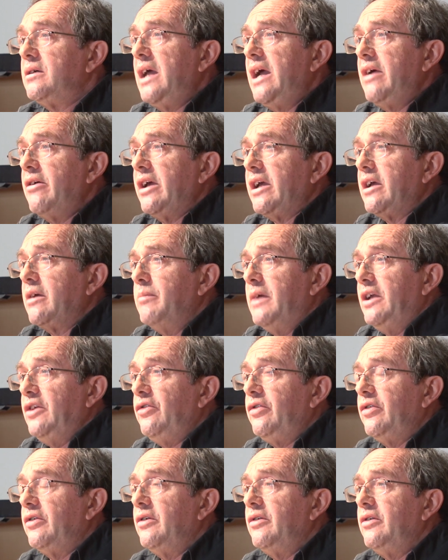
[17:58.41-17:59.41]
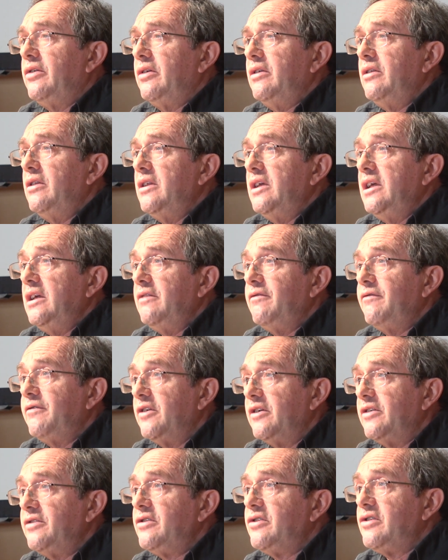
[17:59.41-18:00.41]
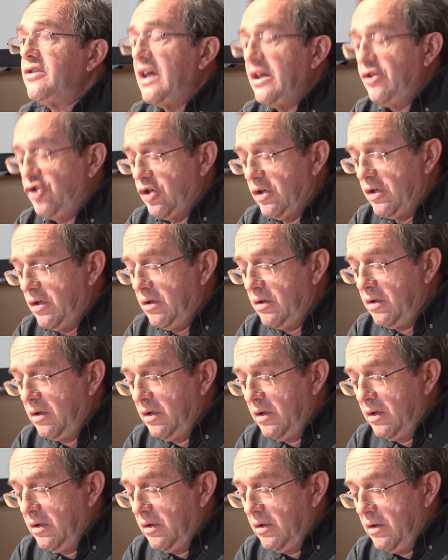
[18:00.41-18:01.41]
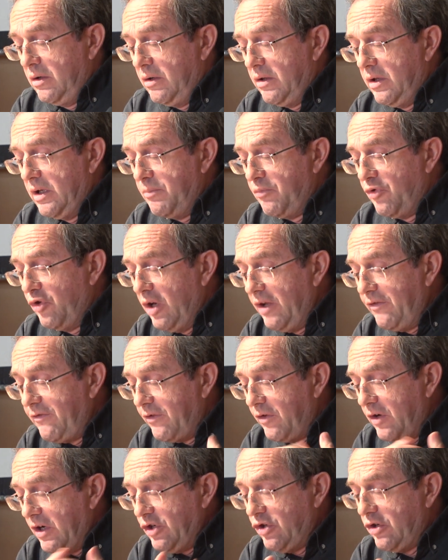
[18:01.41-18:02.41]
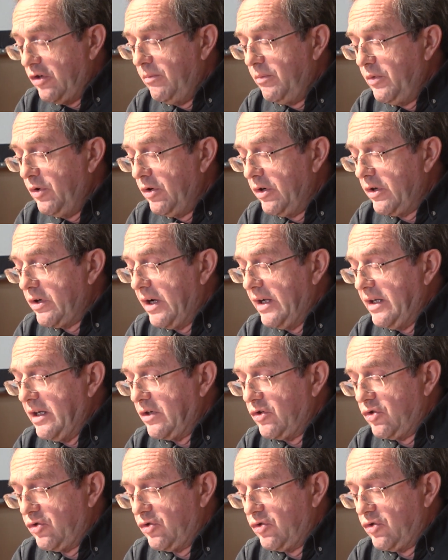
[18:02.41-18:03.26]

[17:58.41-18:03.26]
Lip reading: Eric mentioned in the first session, the proliferation of bureaucratic